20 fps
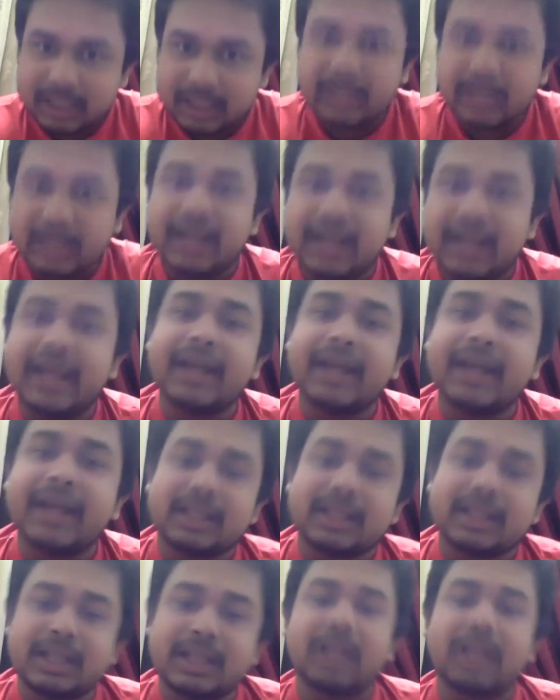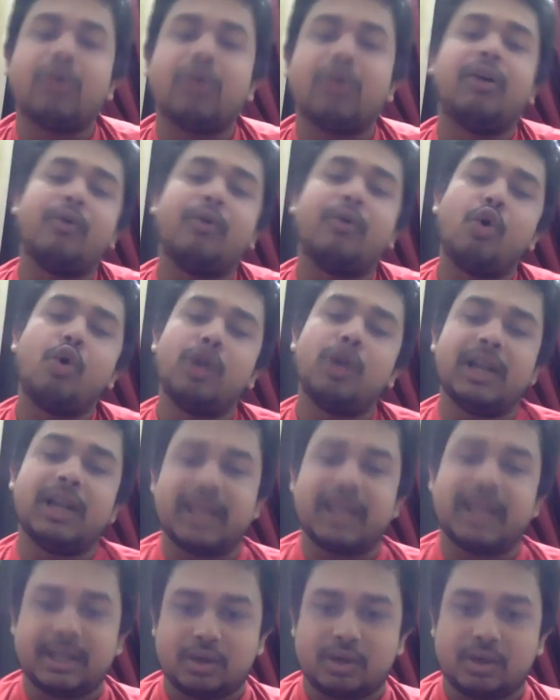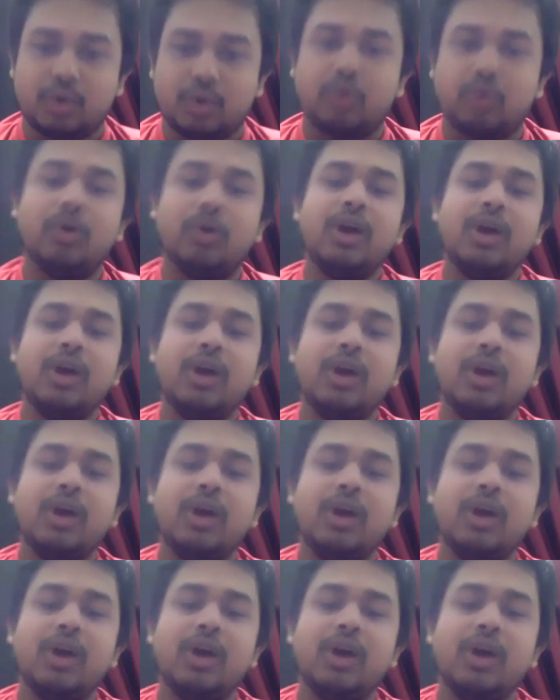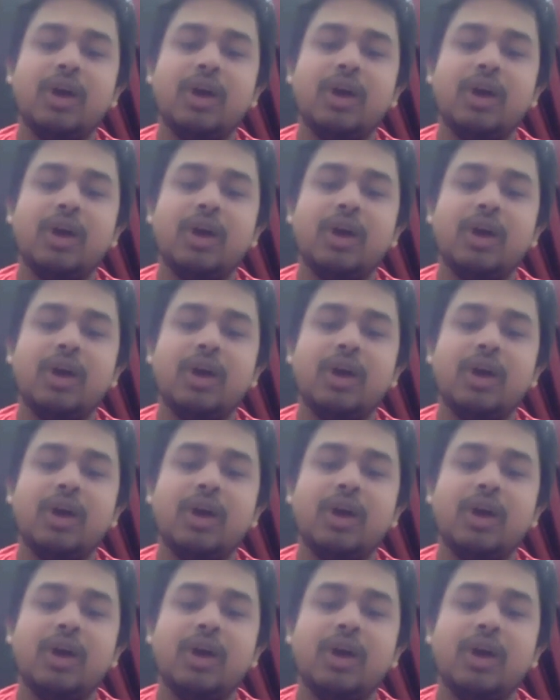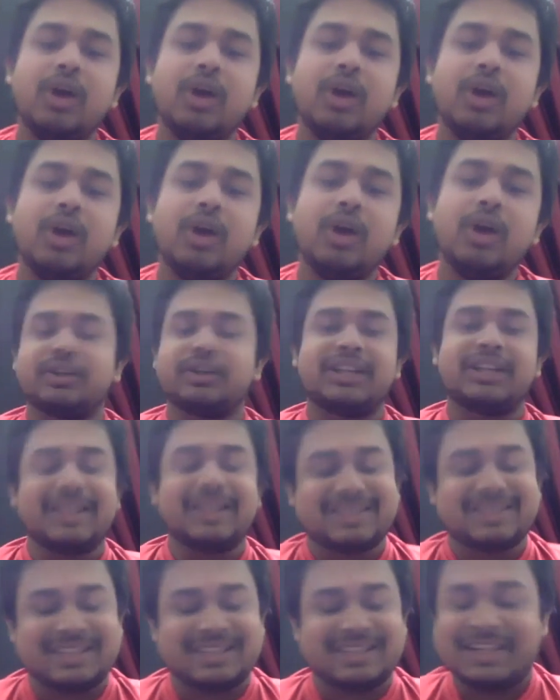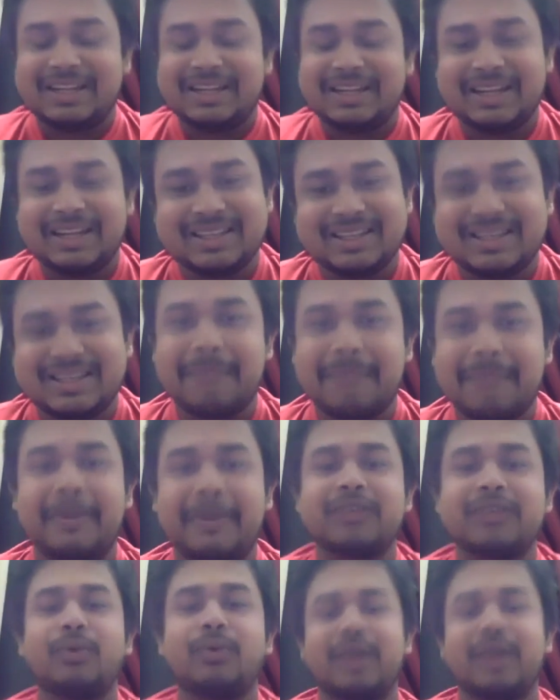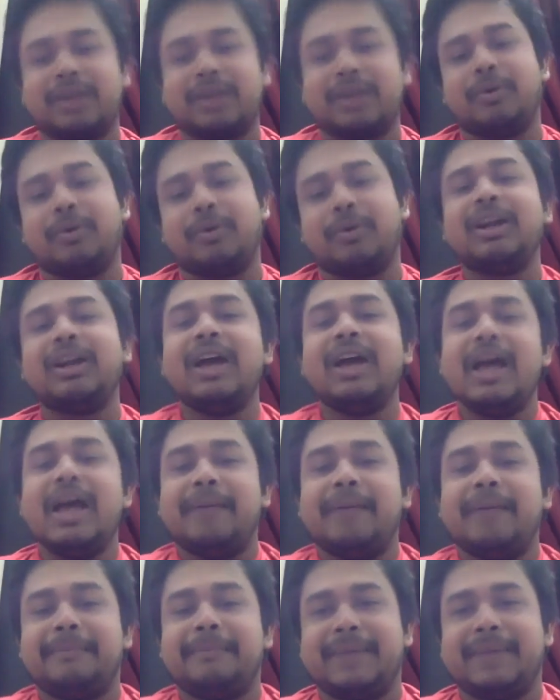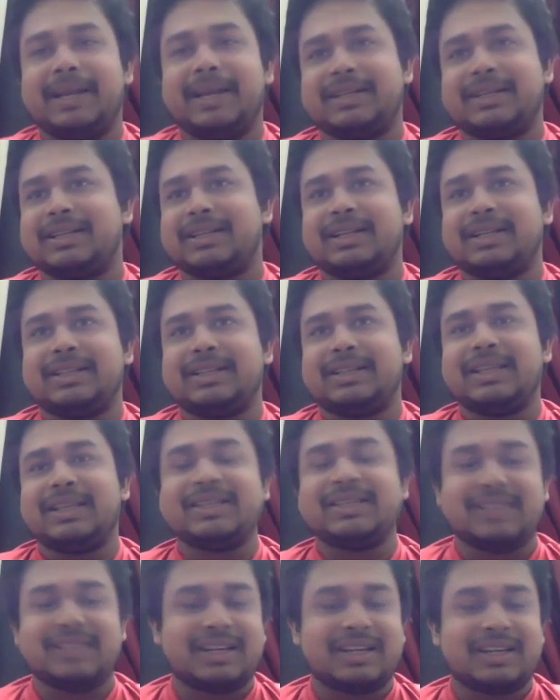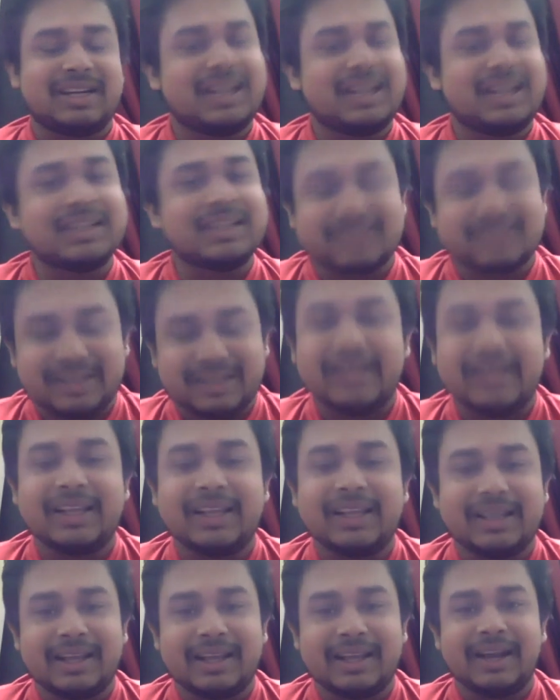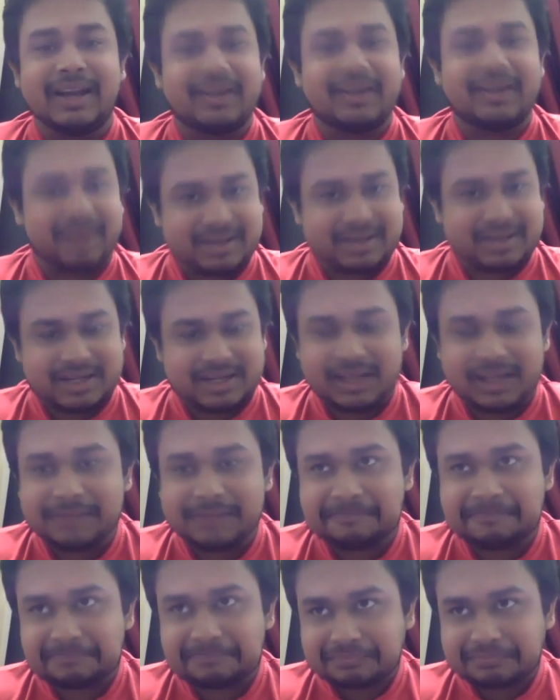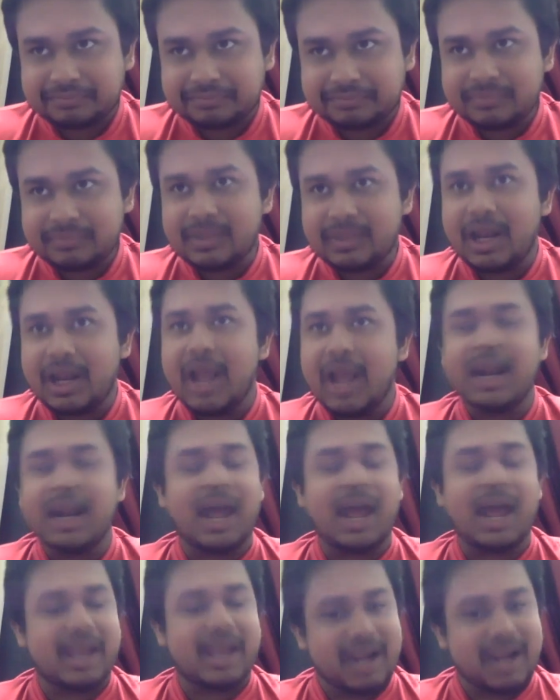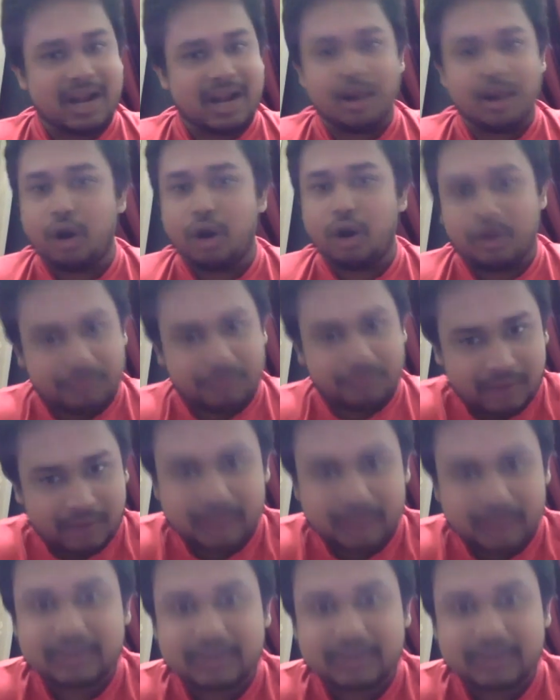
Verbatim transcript: late and then you have whole day to spend. So, it depends where you are, but this journey is really interesting and I had a lot of fun.